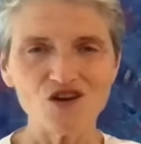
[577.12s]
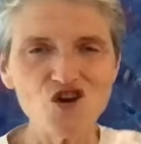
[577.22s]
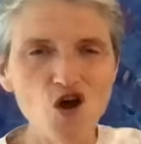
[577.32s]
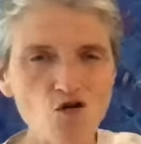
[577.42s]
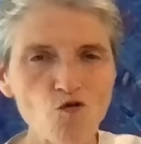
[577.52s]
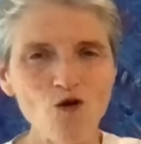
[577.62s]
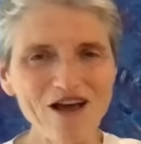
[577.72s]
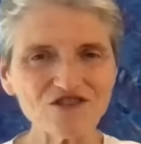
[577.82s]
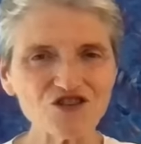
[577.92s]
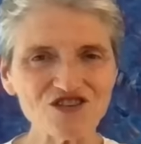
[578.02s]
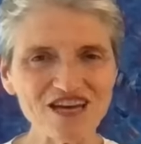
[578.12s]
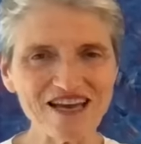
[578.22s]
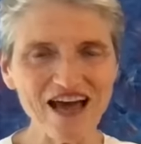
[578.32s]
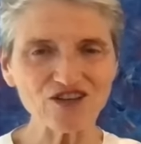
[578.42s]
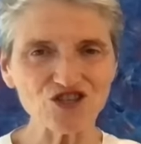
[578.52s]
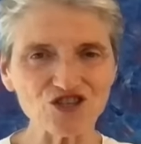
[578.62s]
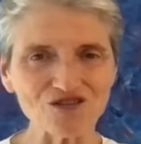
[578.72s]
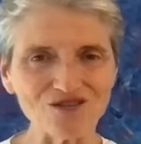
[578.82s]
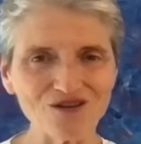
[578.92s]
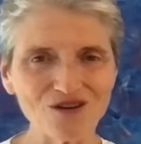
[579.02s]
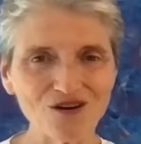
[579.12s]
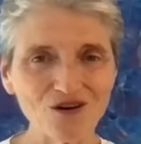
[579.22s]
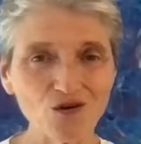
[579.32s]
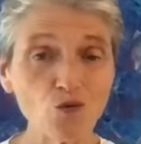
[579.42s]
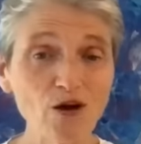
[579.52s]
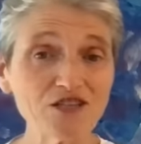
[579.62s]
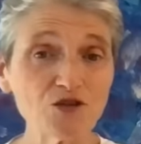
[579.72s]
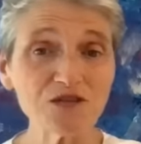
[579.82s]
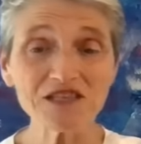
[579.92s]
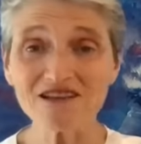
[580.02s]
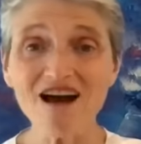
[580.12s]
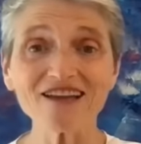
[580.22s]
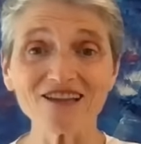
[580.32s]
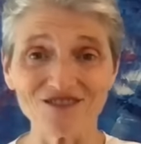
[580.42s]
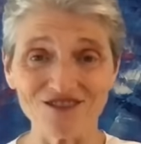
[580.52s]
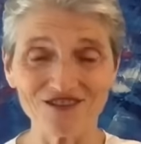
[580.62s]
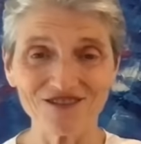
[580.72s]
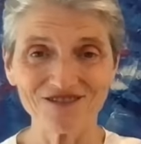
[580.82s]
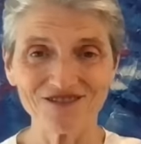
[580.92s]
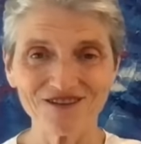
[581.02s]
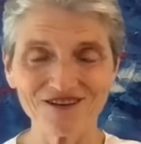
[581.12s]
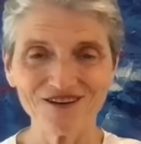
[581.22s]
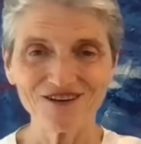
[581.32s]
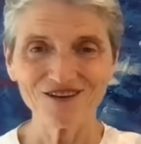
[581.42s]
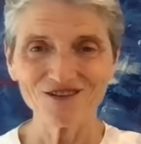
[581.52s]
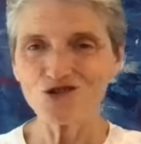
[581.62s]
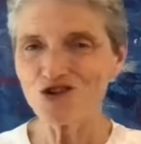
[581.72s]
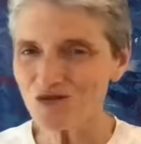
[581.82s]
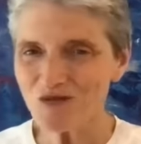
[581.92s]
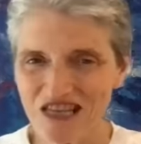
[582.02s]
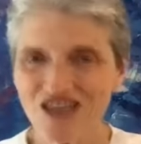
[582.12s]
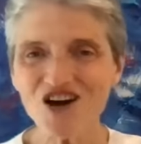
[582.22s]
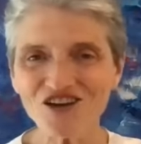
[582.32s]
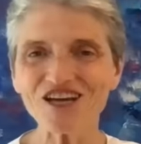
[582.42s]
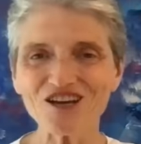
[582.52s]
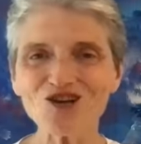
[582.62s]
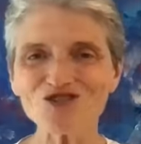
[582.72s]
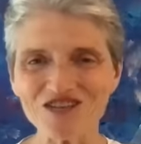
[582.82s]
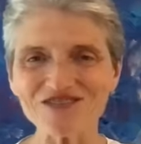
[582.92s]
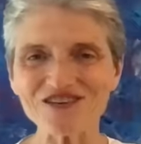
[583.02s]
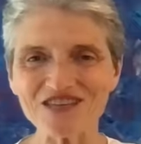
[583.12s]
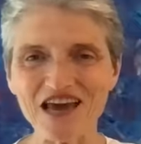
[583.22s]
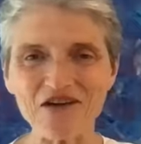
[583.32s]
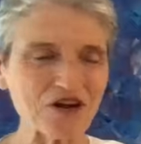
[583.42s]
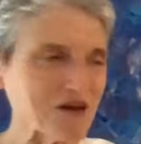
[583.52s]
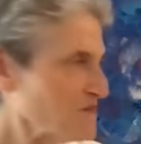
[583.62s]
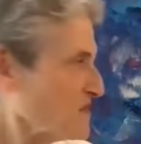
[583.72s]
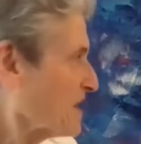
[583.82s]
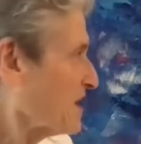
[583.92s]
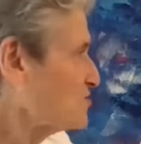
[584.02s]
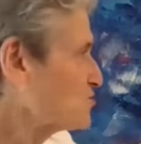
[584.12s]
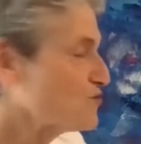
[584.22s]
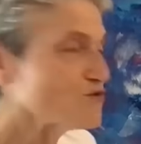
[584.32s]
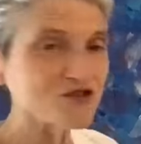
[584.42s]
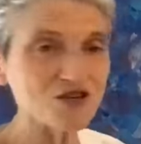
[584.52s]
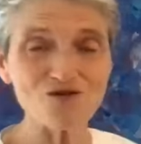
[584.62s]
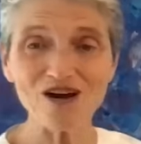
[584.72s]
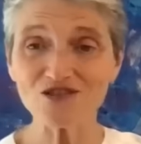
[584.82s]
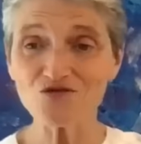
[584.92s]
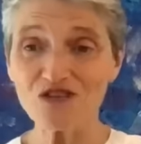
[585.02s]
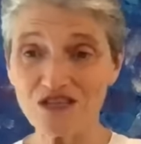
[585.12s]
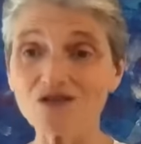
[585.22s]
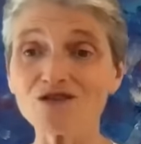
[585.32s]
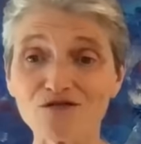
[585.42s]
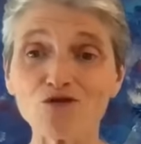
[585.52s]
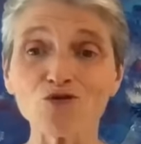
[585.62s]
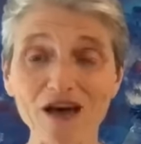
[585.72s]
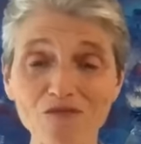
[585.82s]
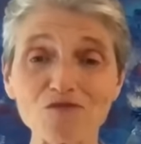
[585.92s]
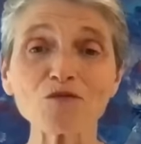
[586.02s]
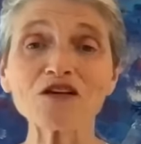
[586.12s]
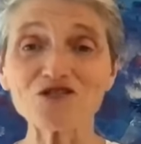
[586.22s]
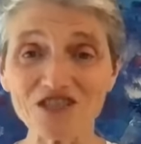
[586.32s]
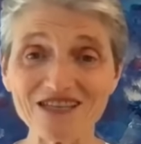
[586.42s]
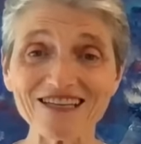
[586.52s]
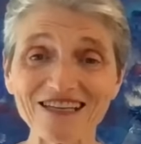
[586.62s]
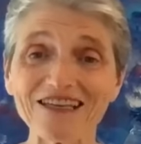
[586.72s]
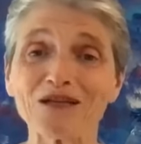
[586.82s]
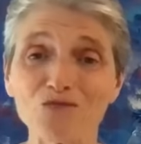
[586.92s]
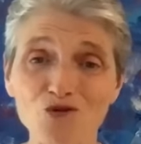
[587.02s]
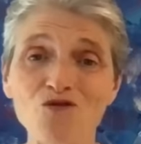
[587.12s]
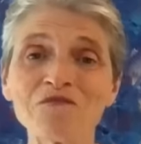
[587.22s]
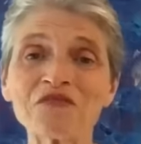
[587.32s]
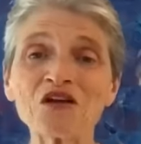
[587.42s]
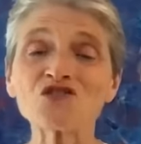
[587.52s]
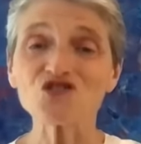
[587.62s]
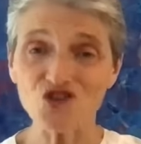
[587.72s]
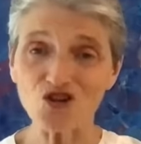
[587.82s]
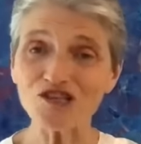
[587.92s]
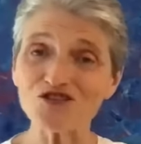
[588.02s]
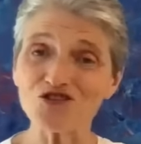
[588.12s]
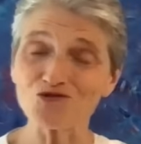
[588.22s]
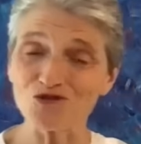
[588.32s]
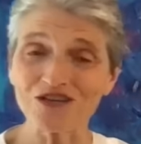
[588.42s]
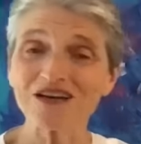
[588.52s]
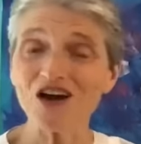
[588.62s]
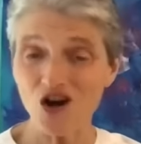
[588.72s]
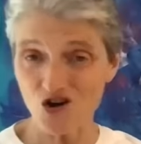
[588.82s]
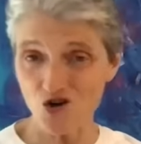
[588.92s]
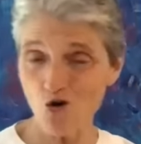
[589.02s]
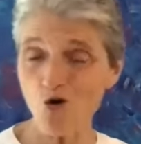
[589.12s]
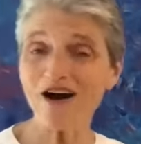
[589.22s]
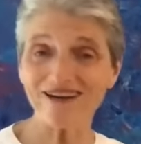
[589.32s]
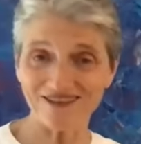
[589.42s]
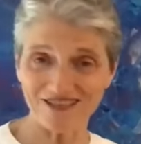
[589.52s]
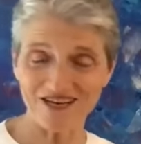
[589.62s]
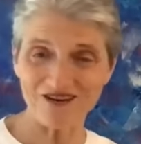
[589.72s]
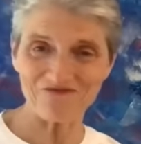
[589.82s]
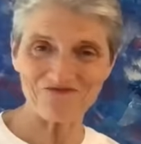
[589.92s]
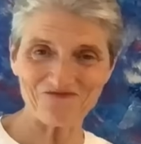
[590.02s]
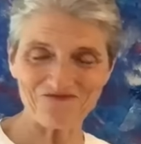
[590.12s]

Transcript: Know when to take action, when to be silent you're going to be learning a lot in this area. And you're also, as a result of all that, probably going to need a little more solitude and quiet time.